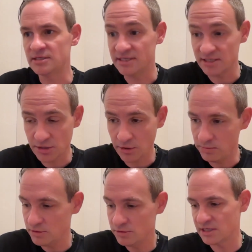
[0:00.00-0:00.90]
disco
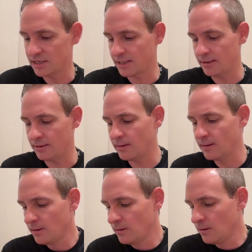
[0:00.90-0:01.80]
music, and
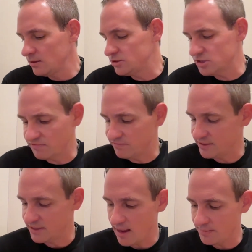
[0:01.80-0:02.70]
just a
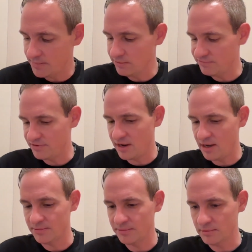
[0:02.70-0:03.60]

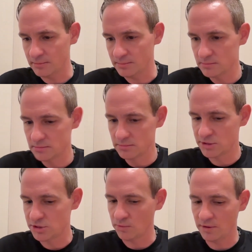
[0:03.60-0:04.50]
phenomenal
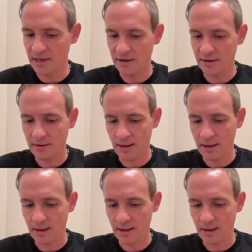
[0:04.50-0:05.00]
story.